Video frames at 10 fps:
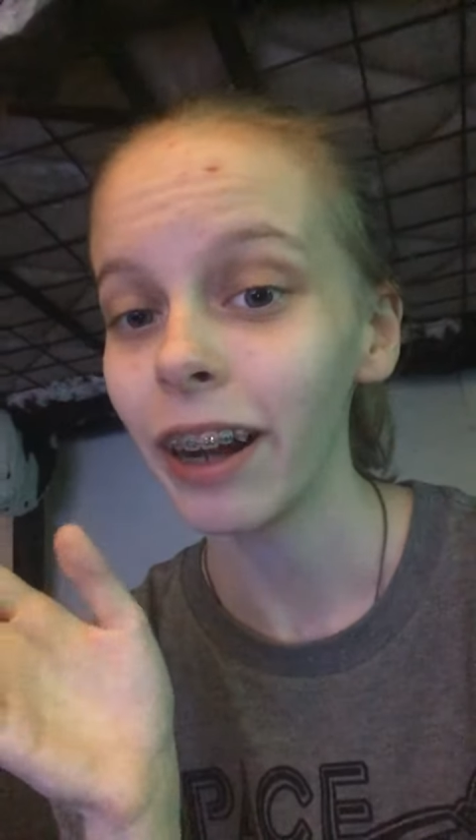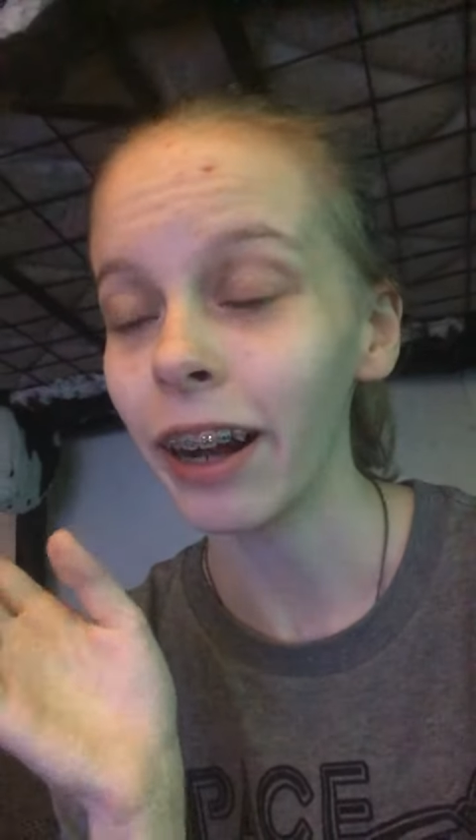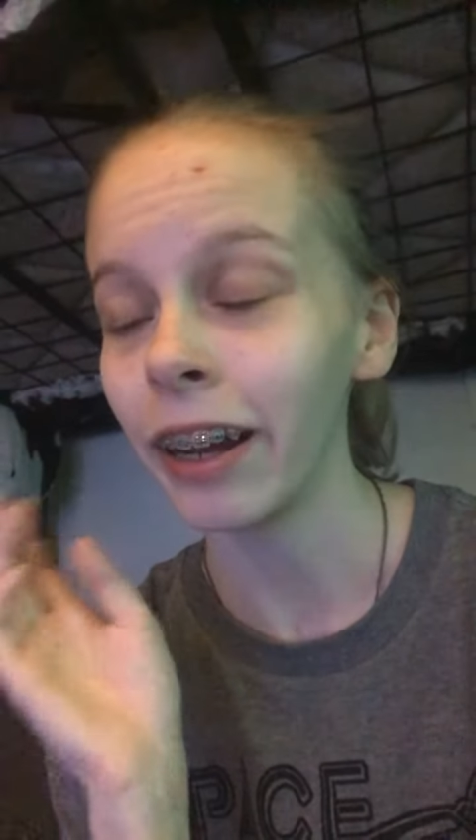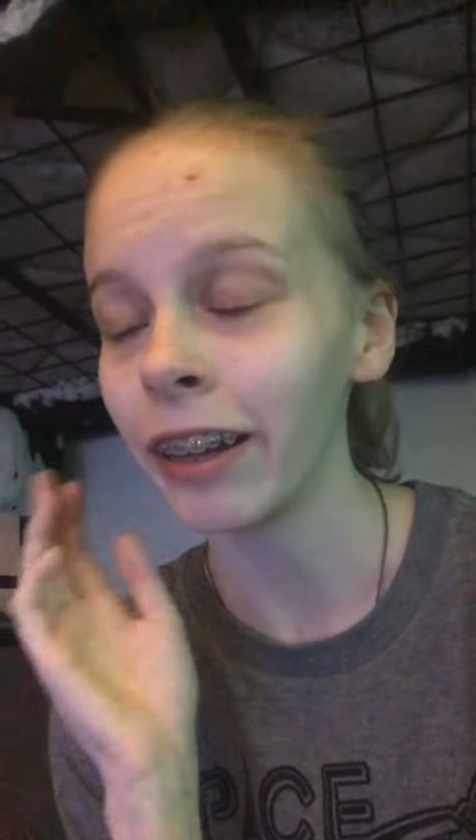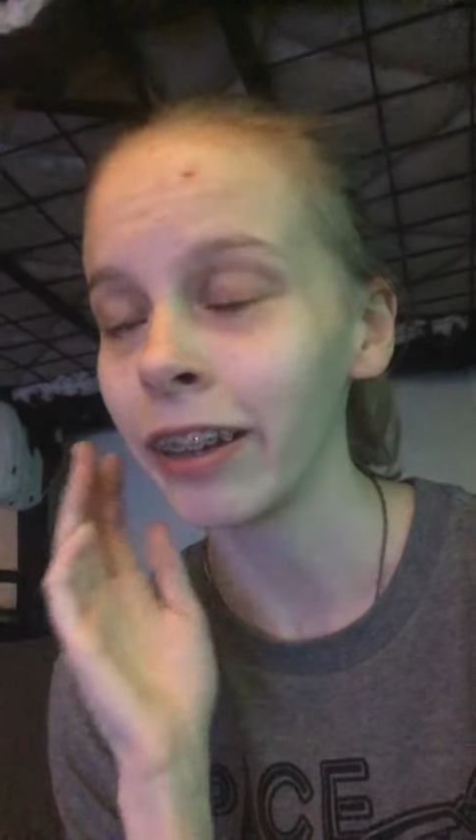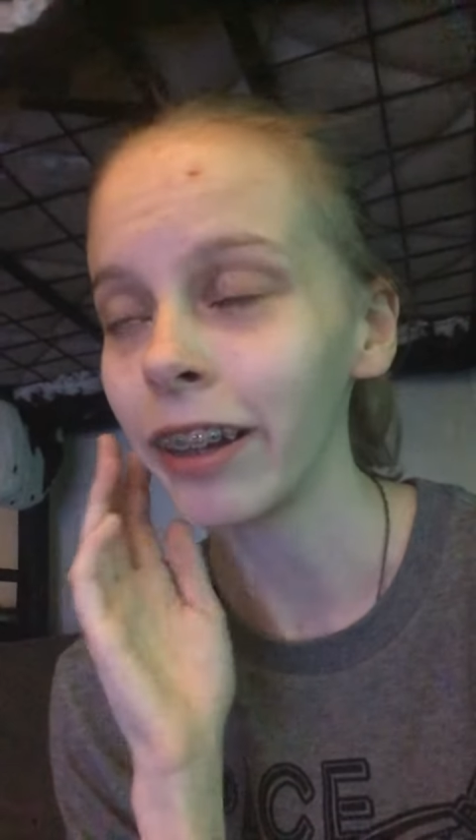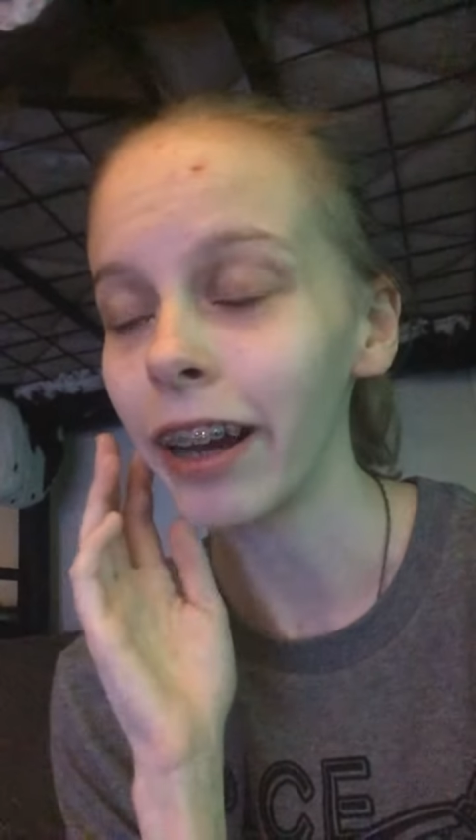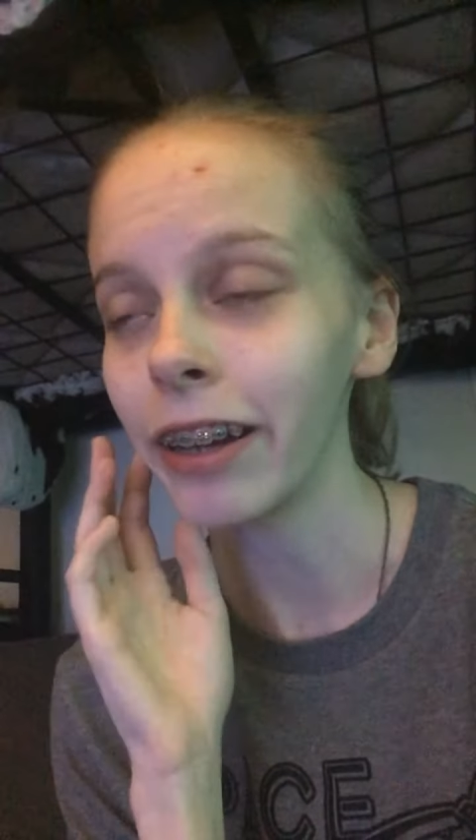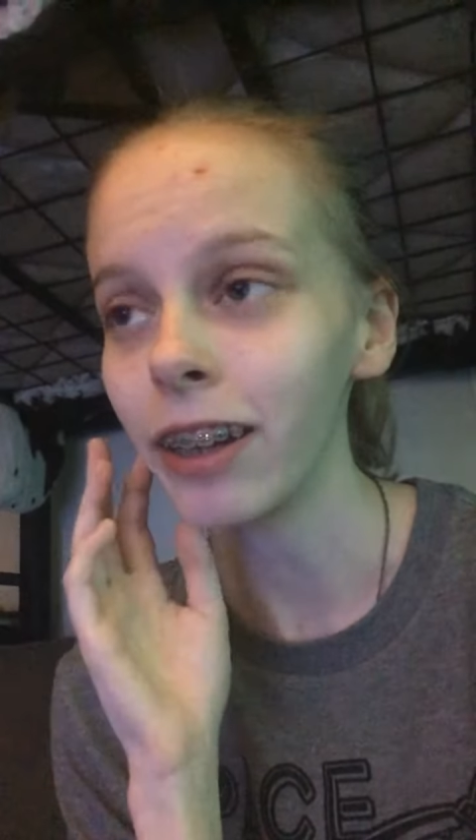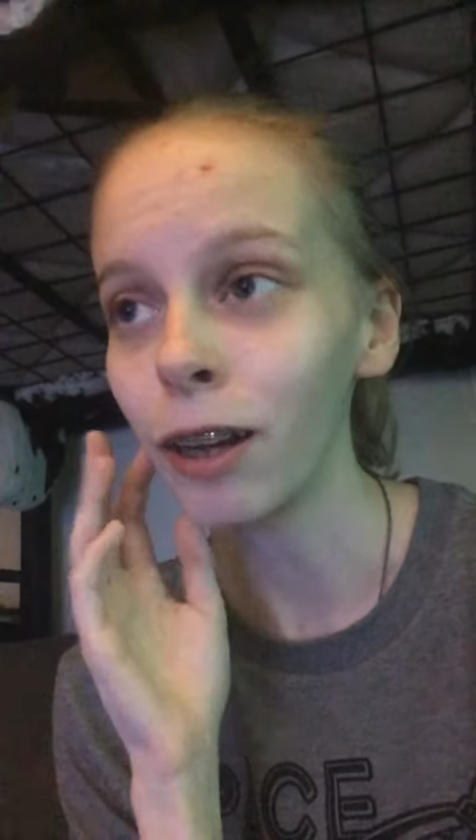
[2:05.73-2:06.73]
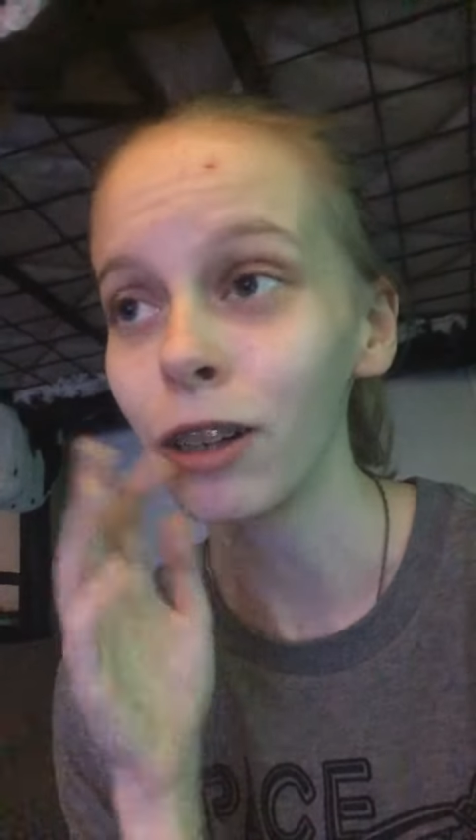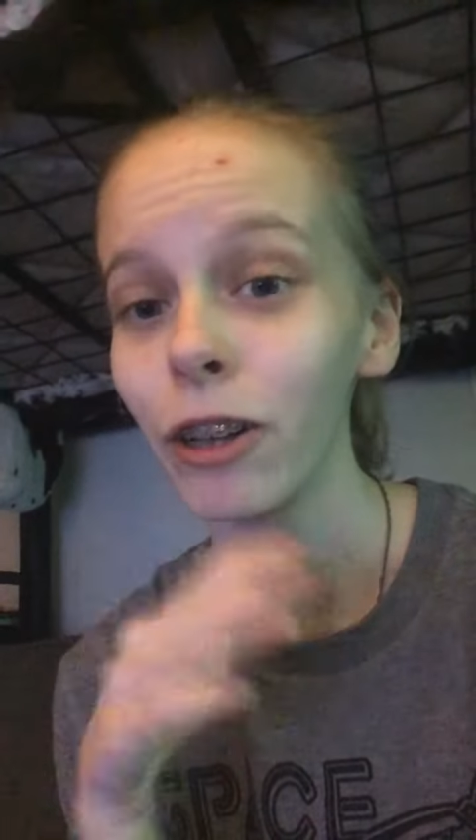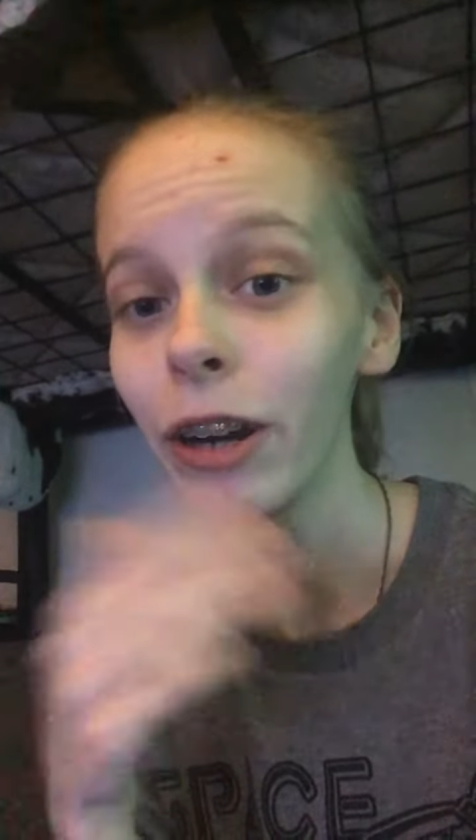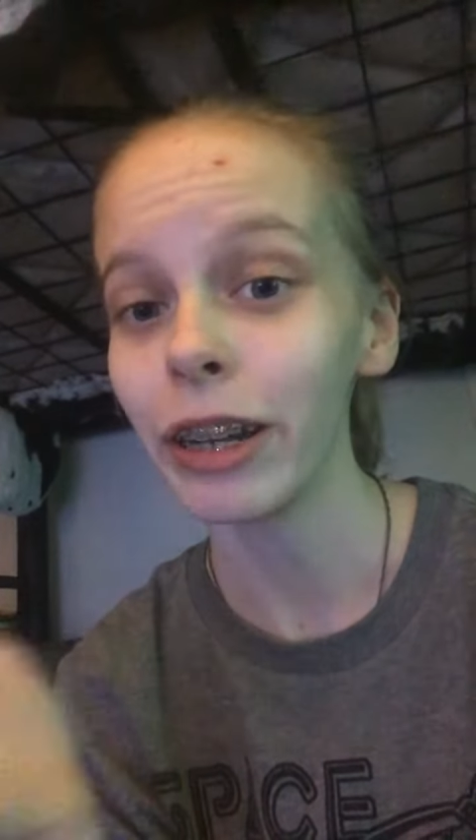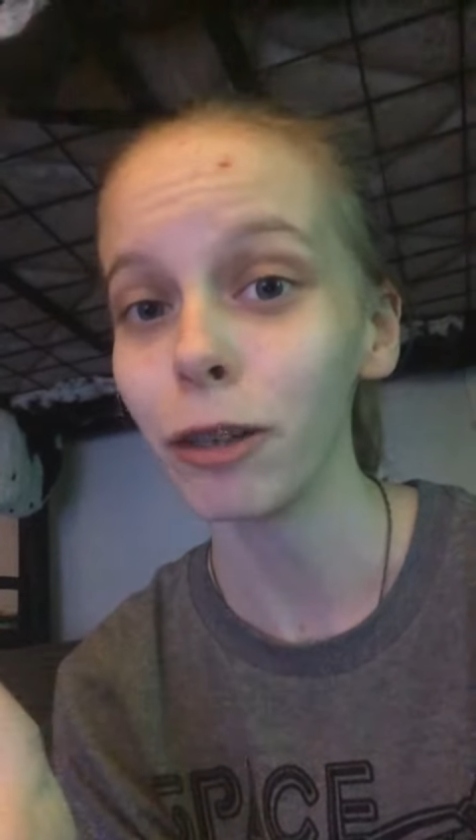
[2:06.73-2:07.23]
And I'm gonna
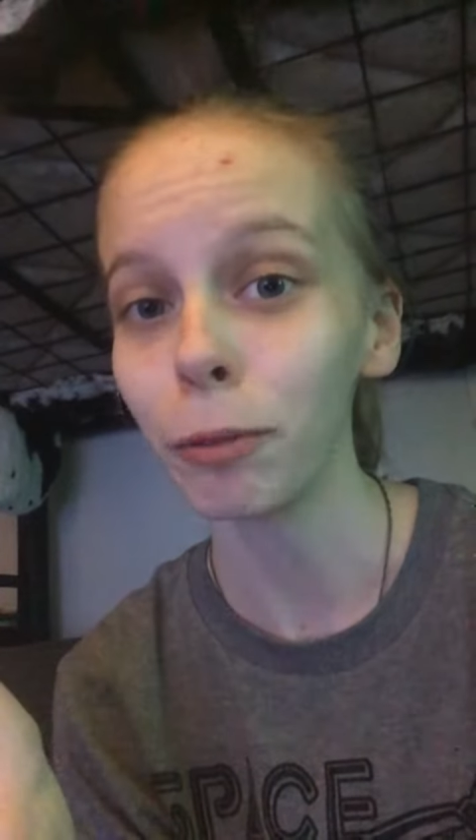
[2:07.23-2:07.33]
go ahead and